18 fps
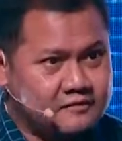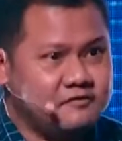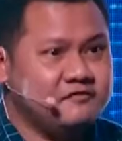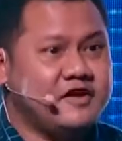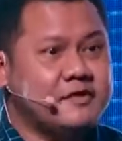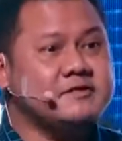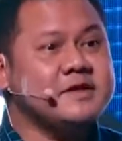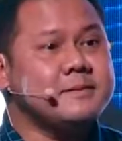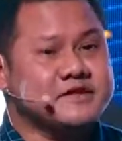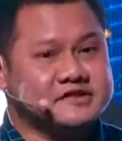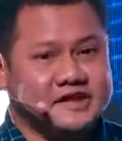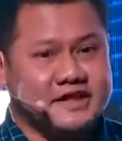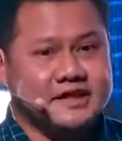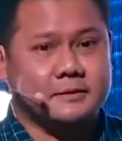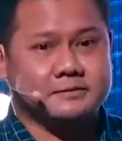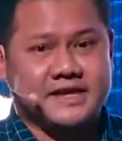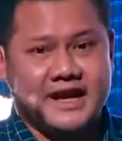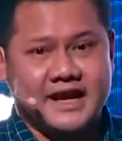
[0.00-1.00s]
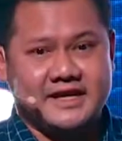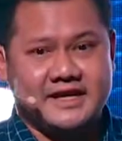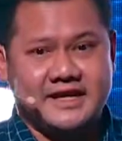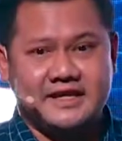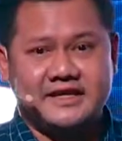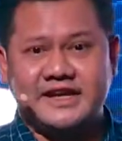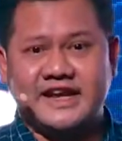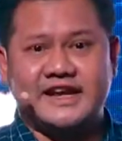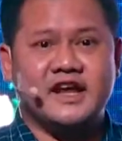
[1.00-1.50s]
50% of Thai
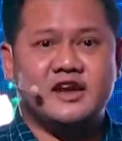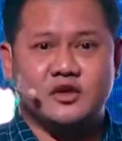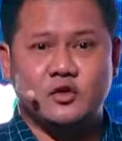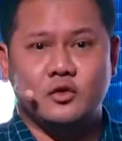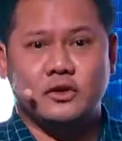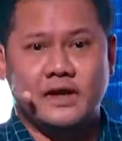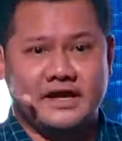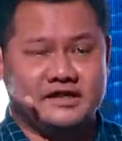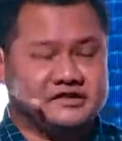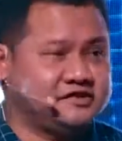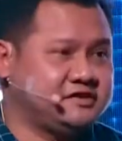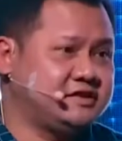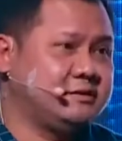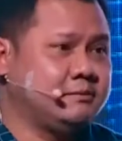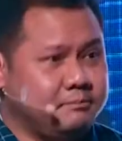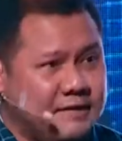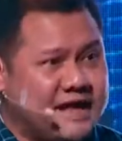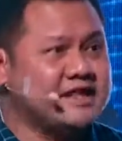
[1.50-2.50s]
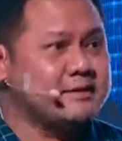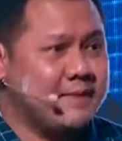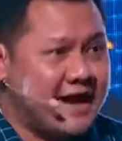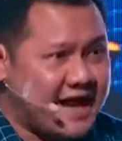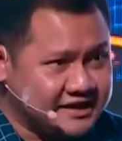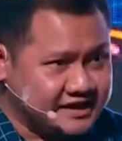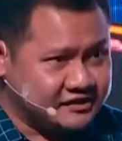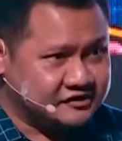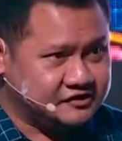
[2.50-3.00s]
kids cannot do like
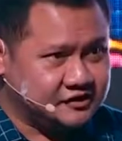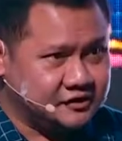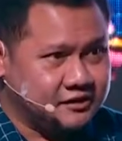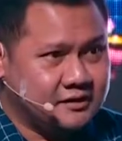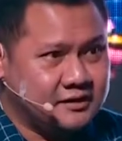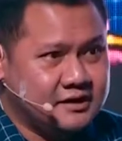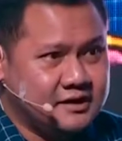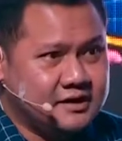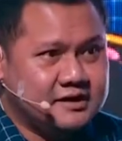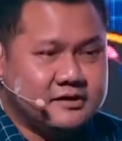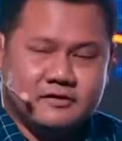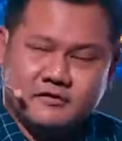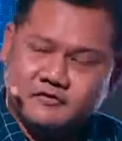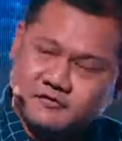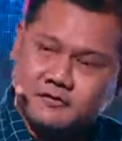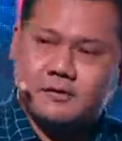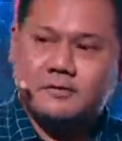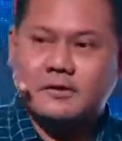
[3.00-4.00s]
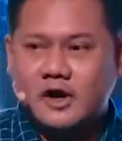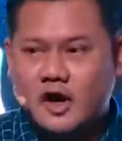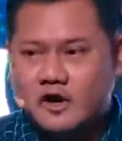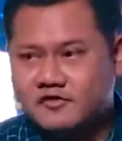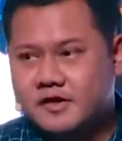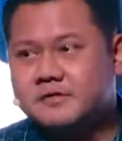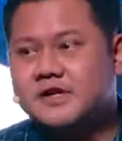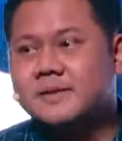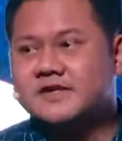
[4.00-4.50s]
mathematics.
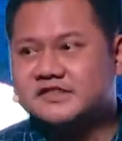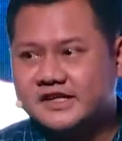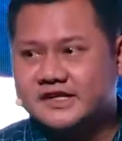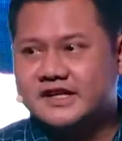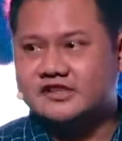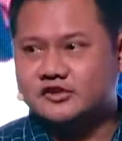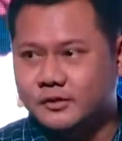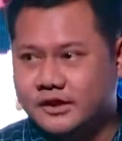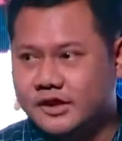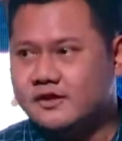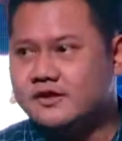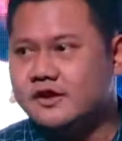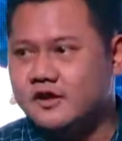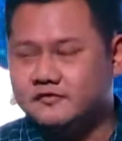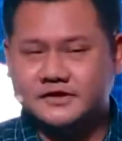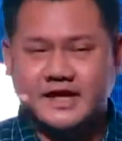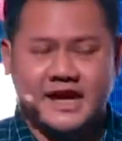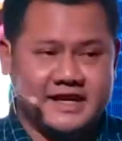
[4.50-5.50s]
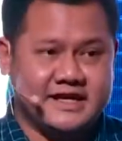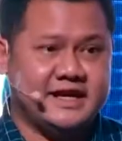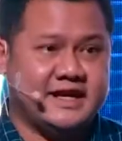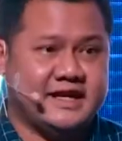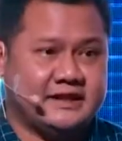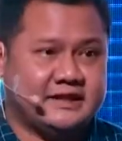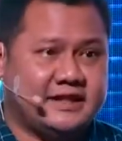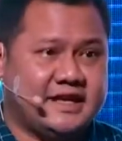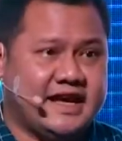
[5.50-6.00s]
50% as well of Thai
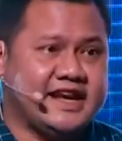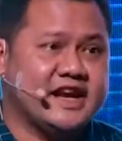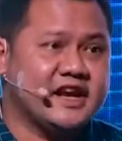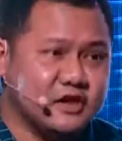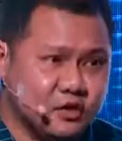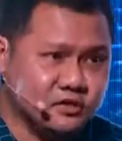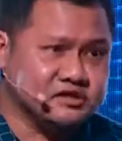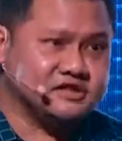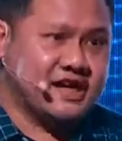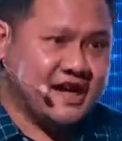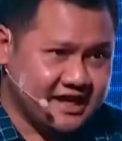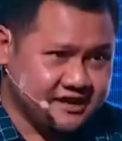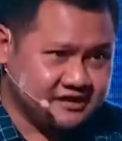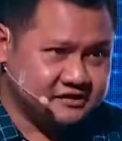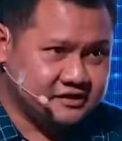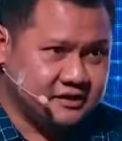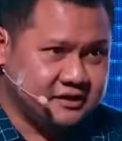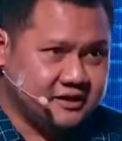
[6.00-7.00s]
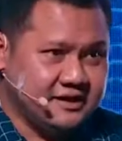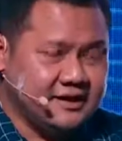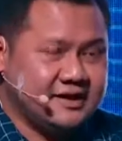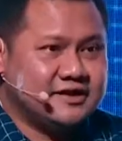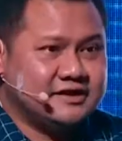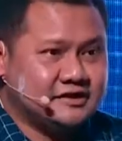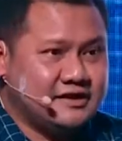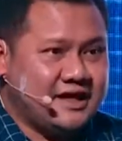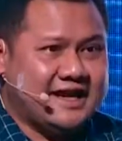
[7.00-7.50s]
kids cannot do science.
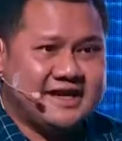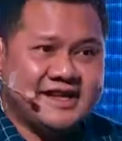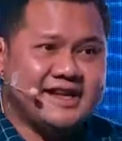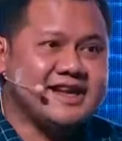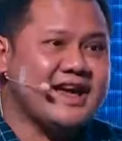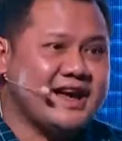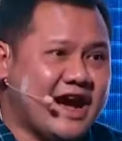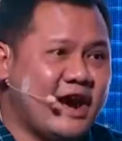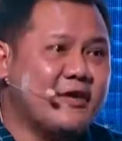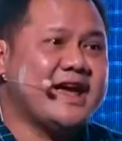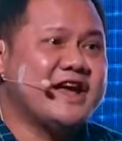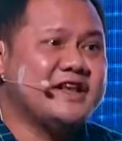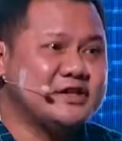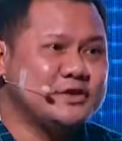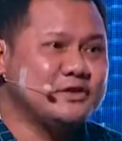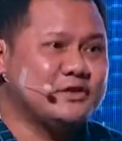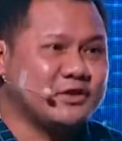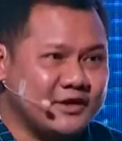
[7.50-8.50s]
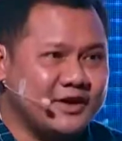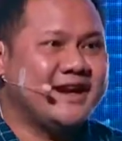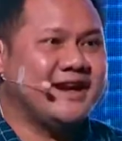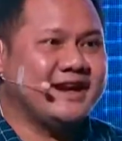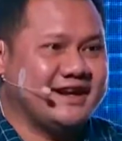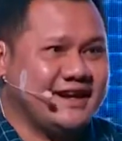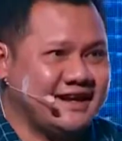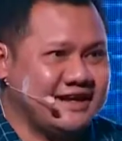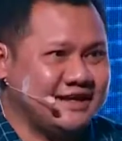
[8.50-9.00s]
And then like how can you
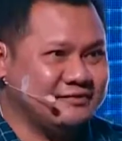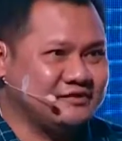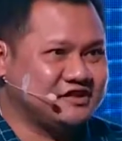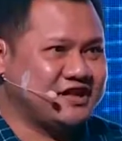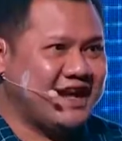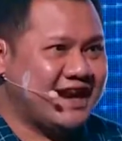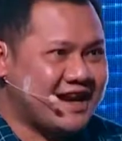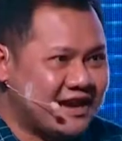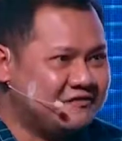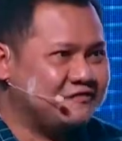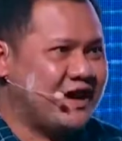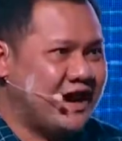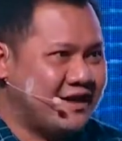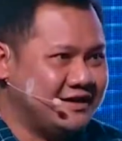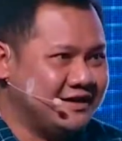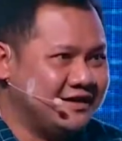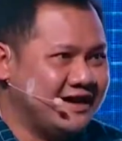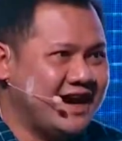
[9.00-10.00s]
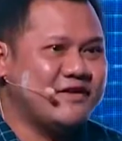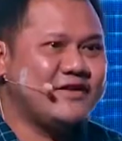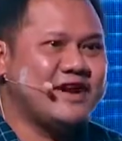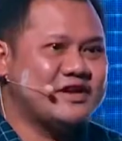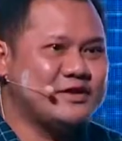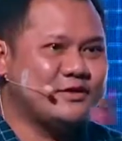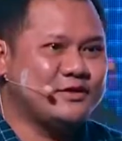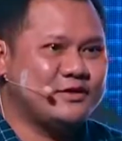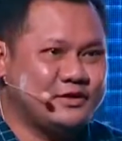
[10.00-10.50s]
create like startup founder? How
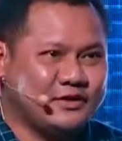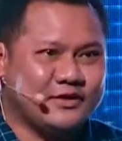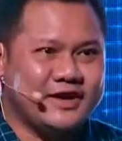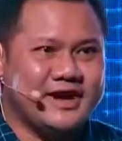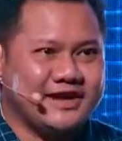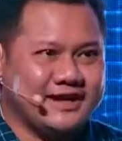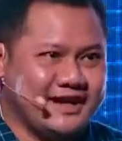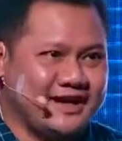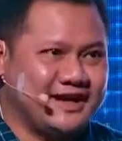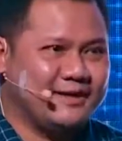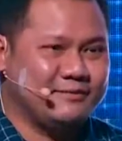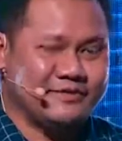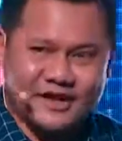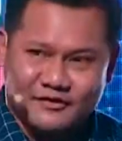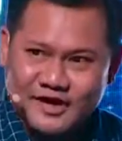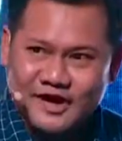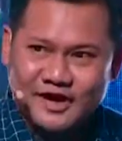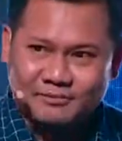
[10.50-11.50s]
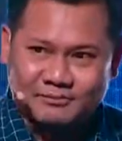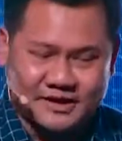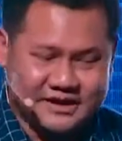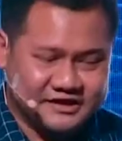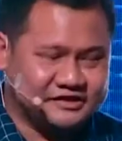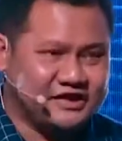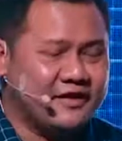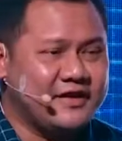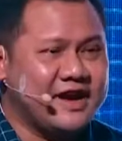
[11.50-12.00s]
can you create like
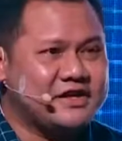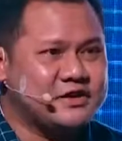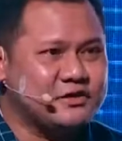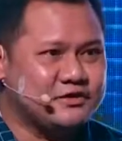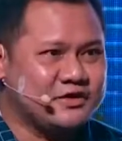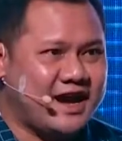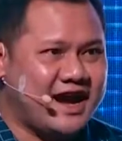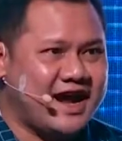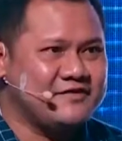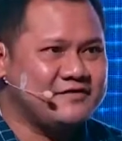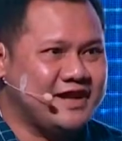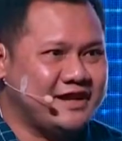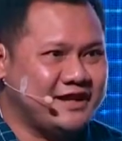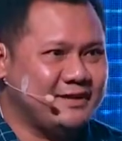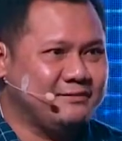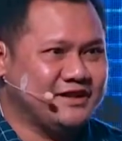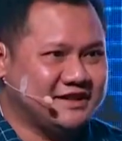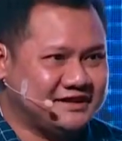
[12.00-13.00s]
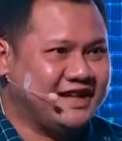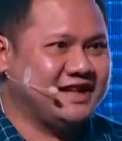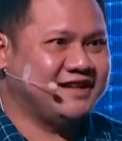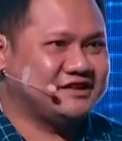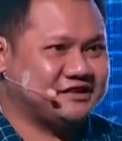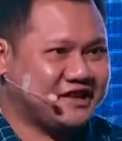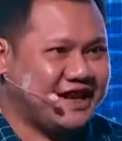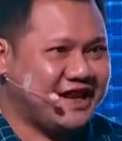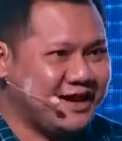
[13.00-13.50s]
developers? How can you drive like the
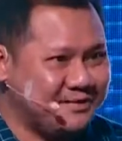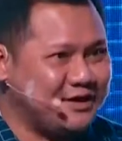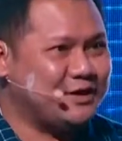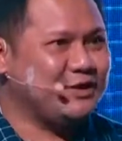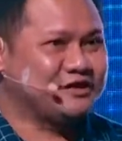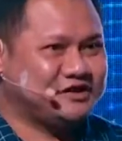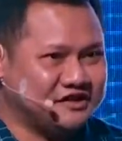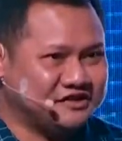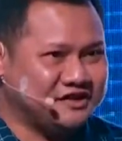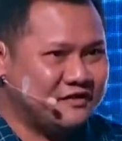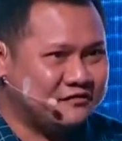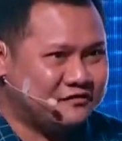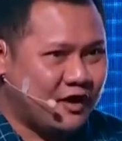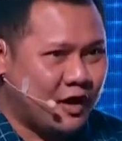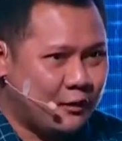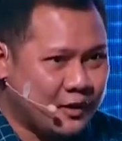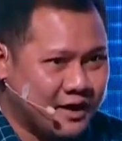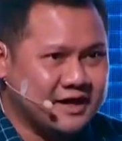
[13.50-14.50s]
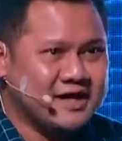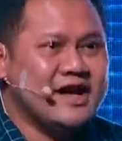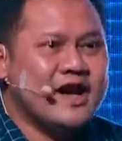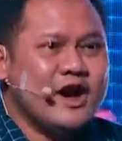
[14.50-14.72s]
tech startup ecosystem forward